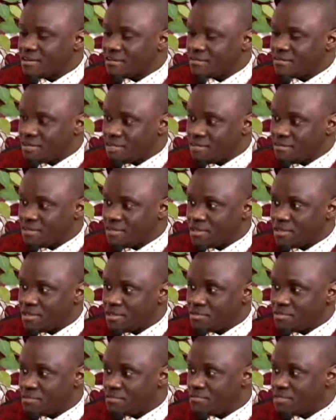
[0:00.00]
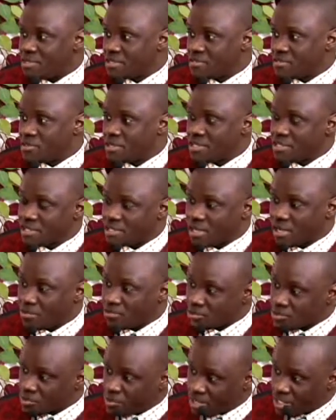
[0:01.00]
very, very good things when it
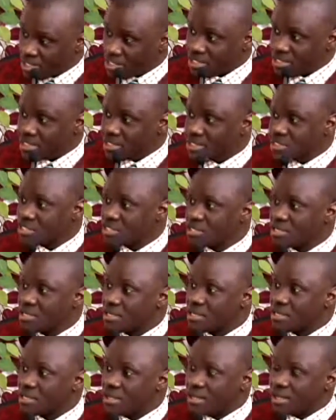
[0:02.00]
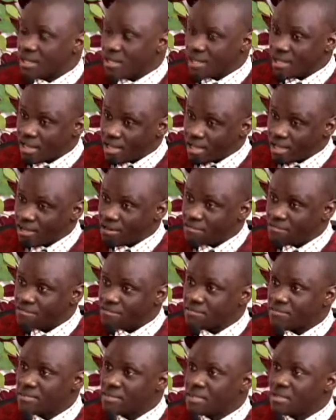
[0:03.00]
comes to education, health,